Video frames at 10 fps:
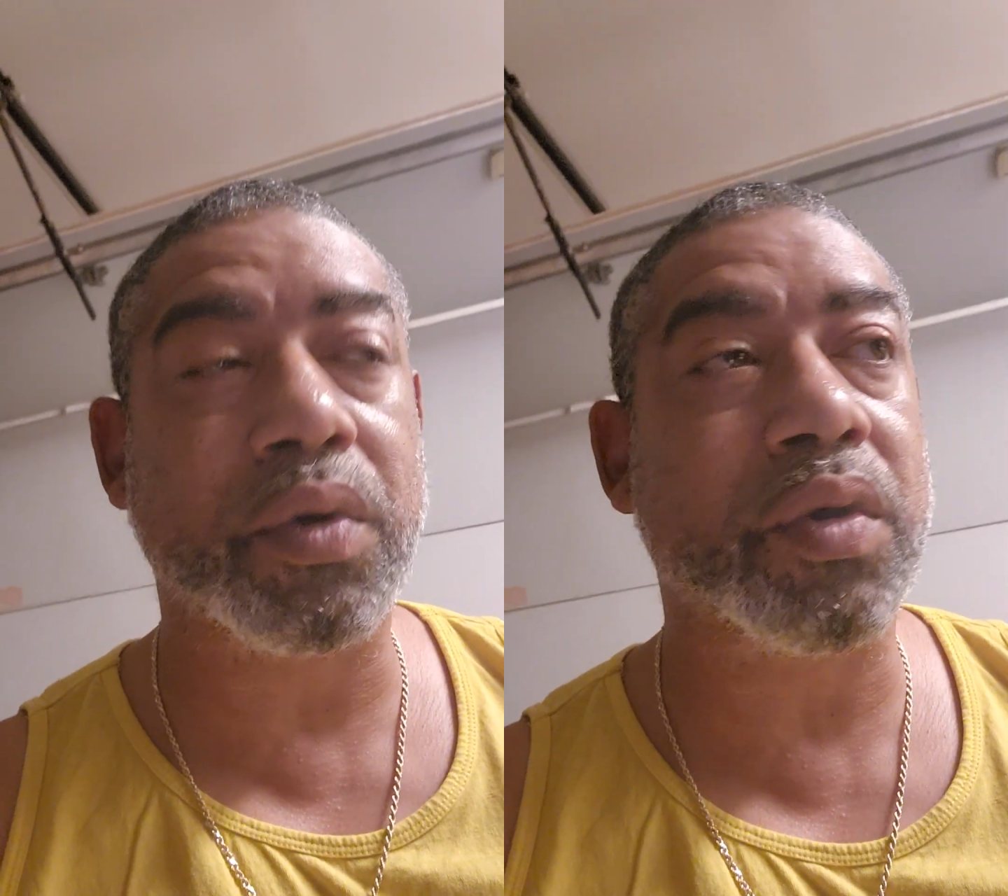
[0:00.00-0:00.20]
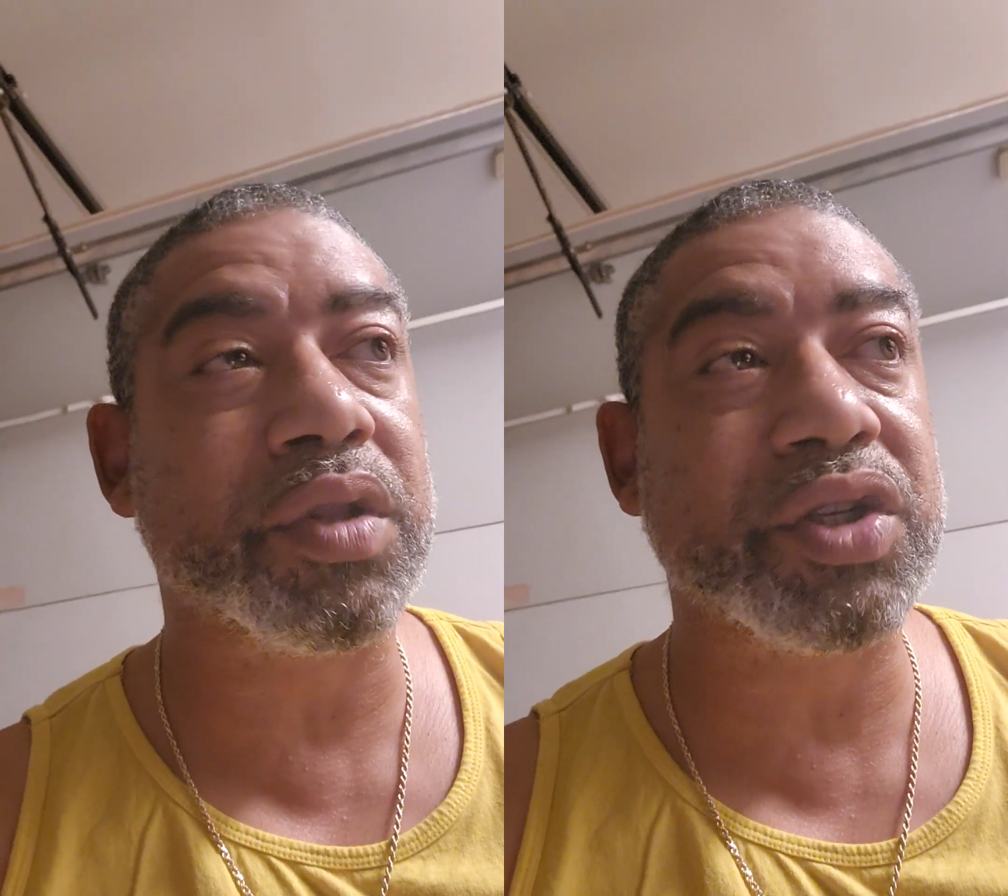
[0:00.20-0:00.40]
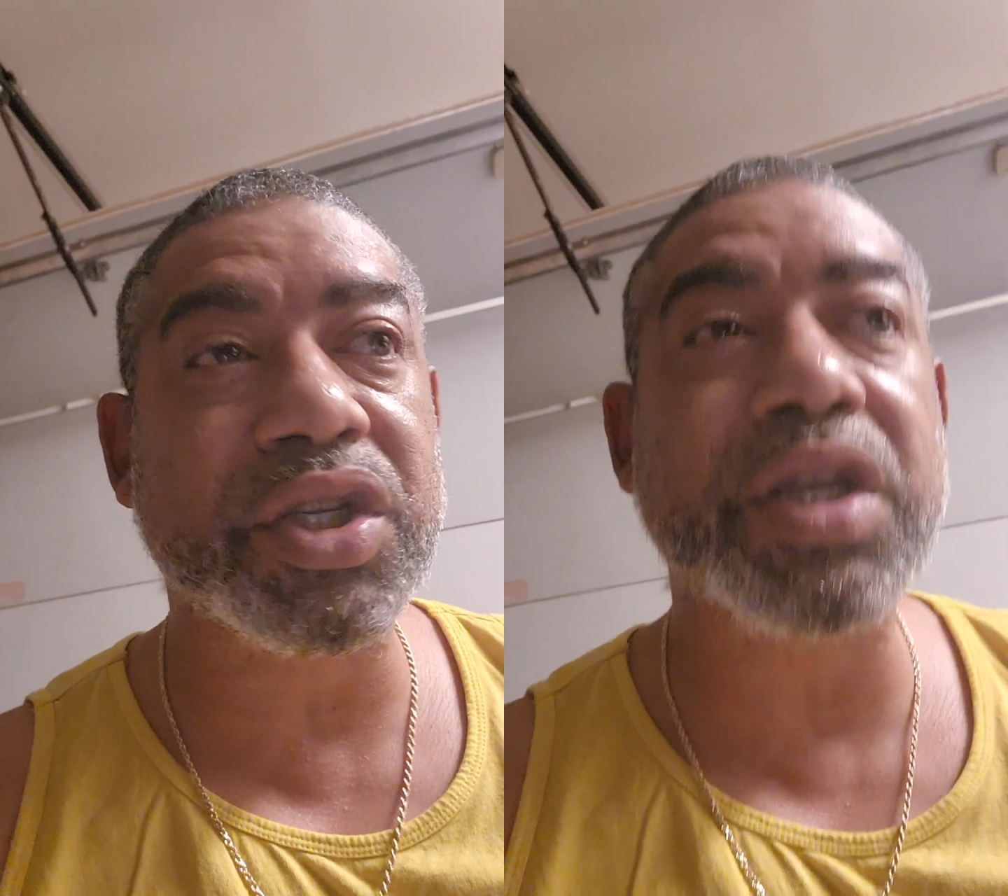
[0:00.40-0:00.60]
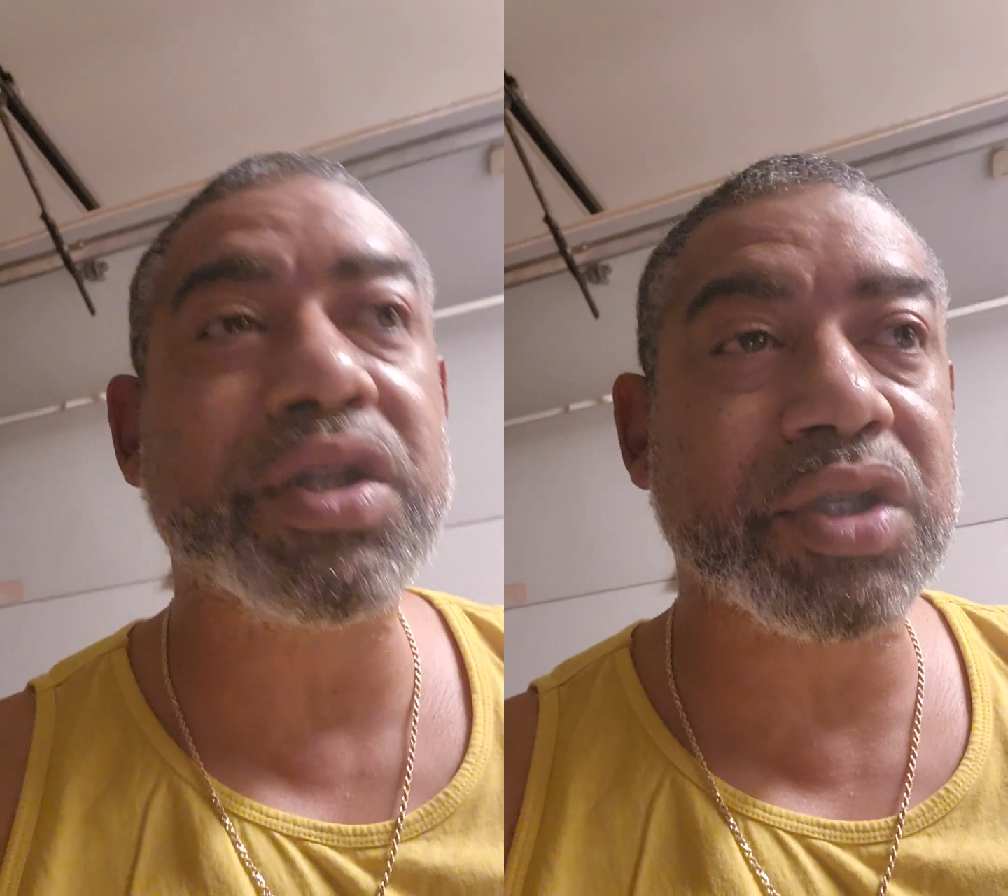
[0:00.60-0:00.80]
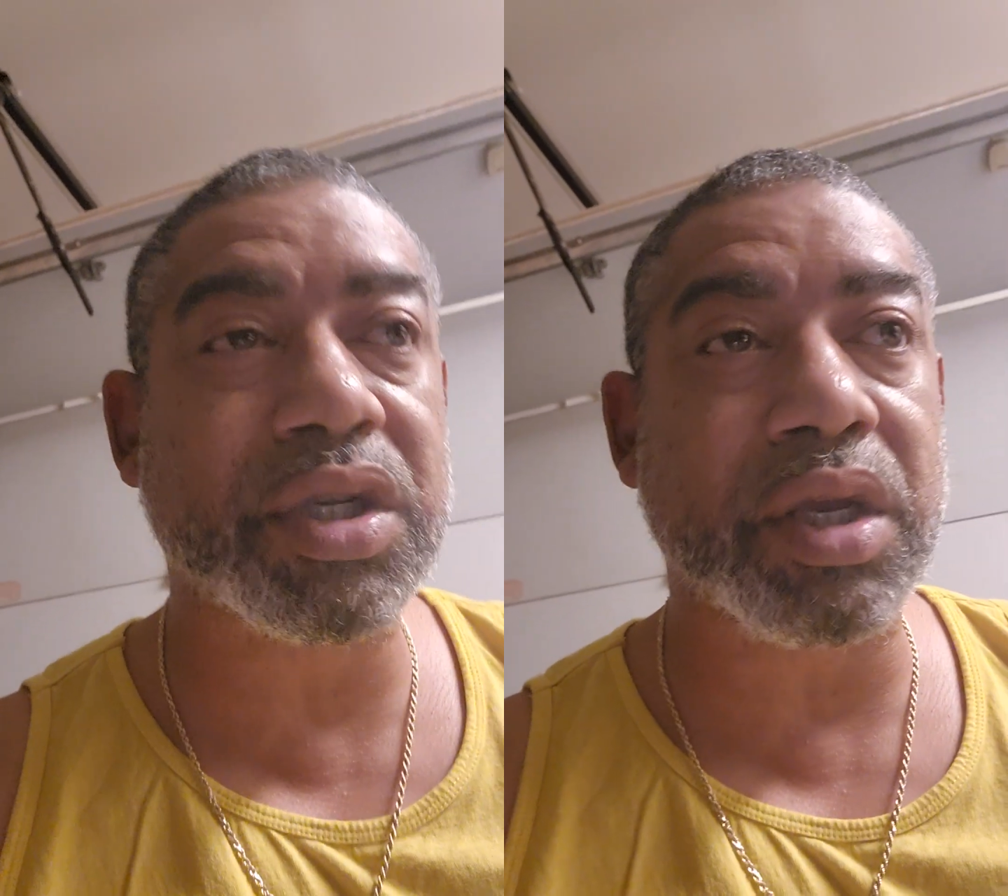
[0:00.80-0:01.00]
or the
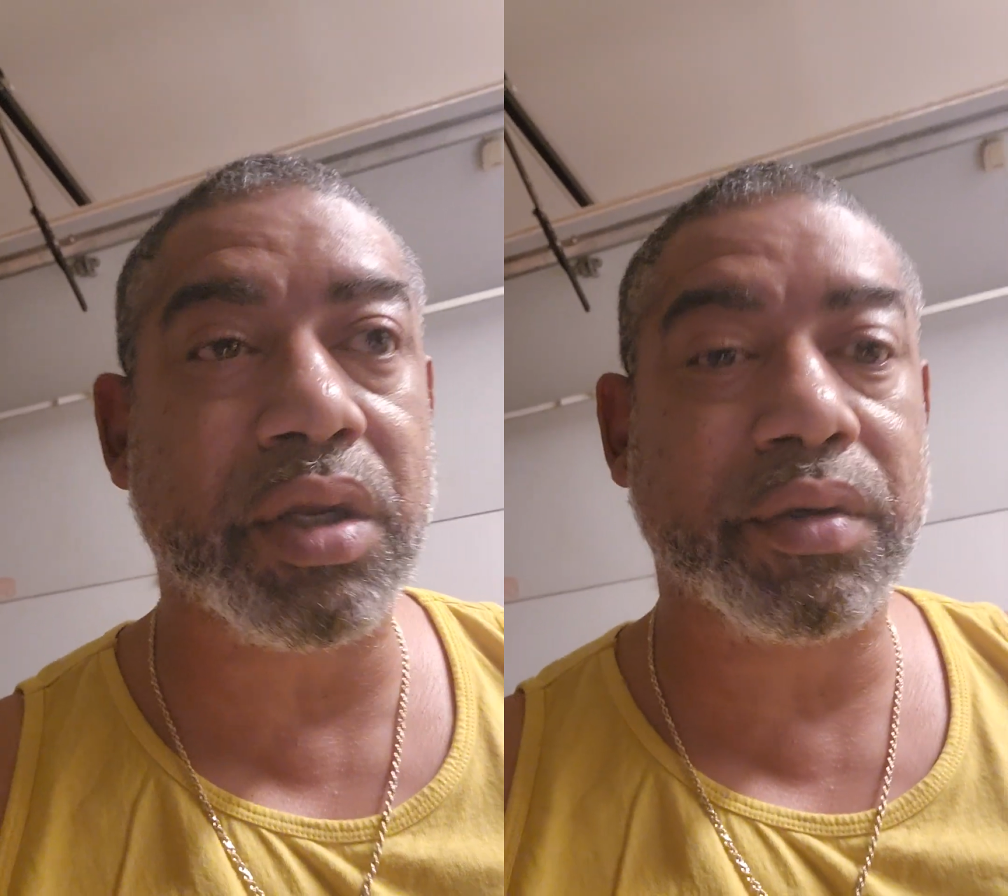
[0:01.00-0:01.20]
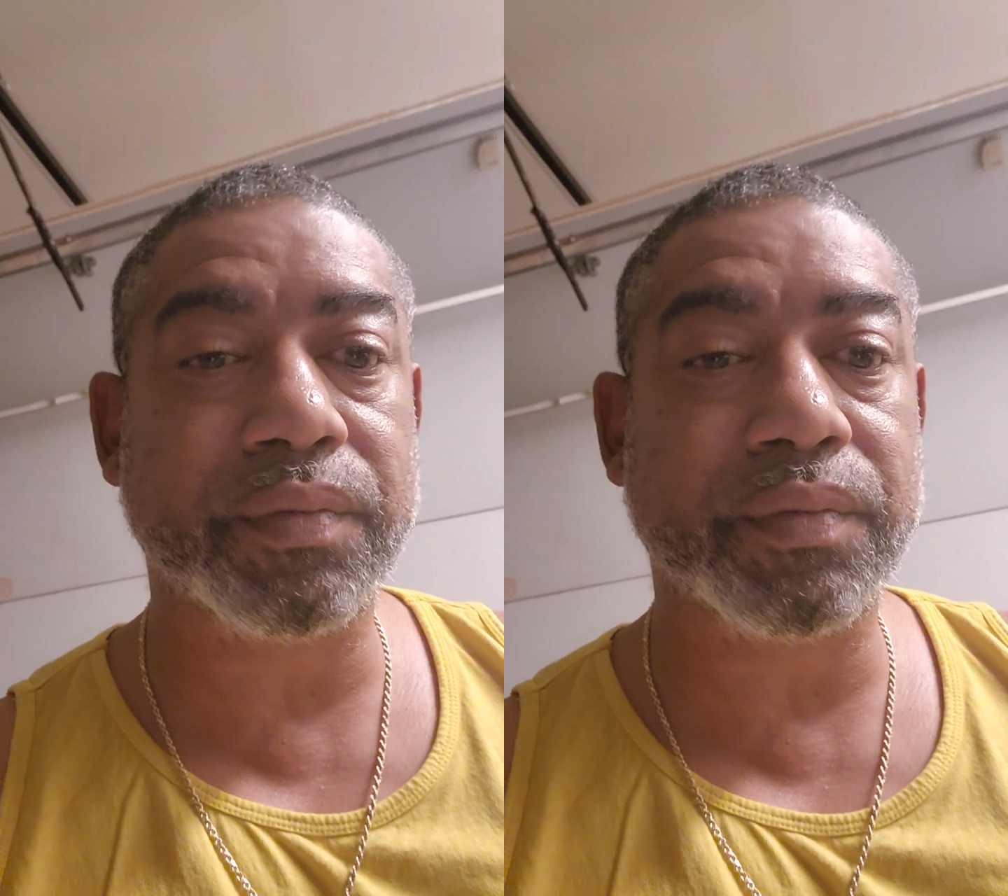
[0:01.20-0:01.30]
cheat sheet.